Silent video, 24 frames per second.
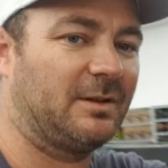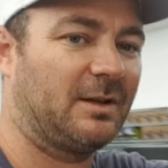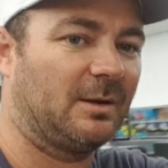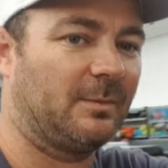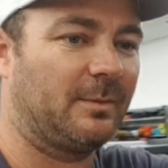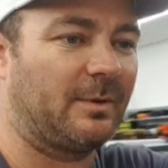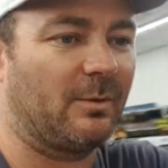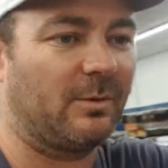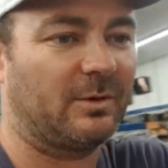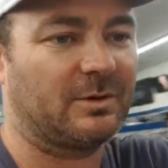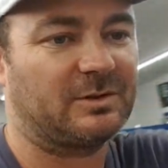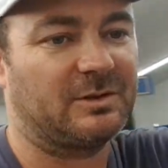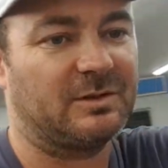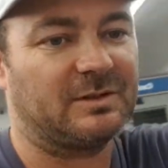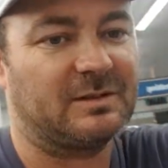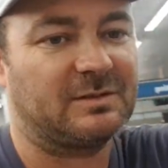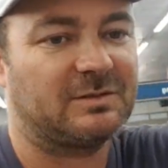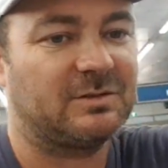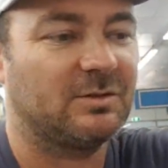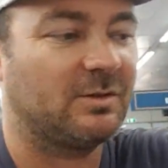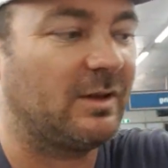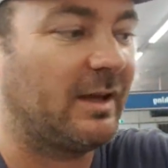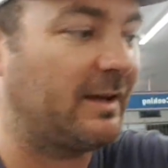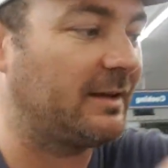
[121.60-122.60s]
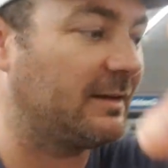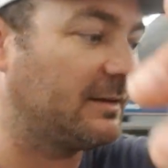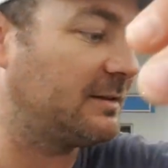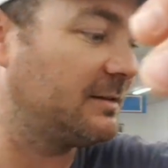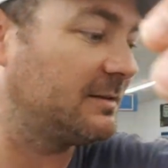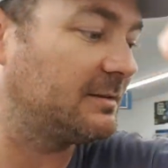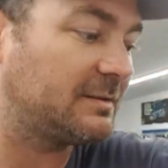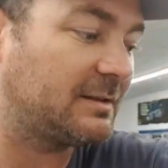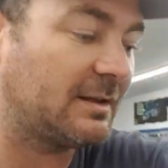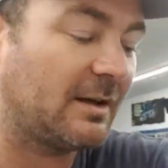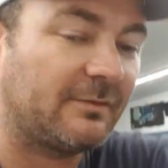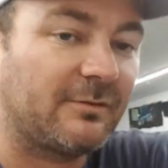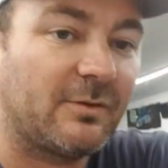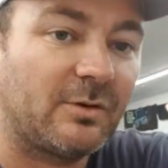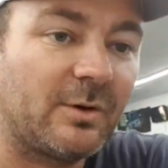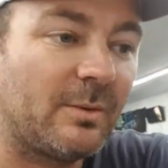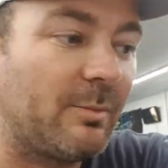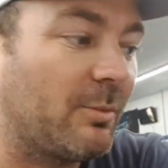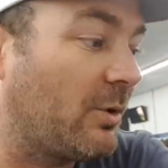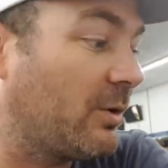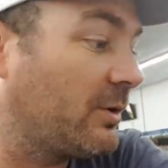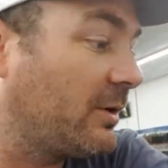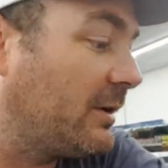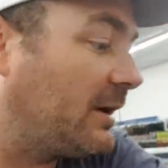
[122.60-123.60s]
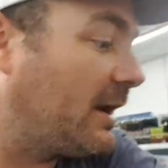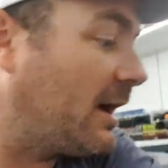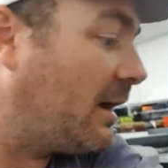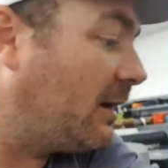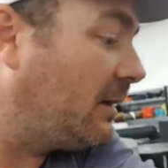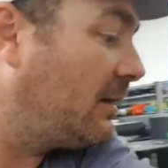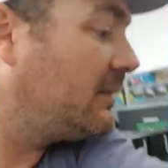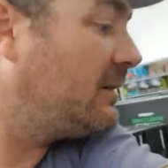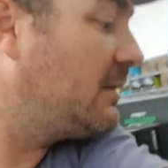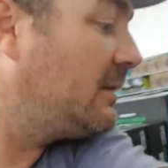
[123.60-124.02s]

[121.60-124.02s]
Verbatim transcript: you're going to be watching this too late because I've already bought it now.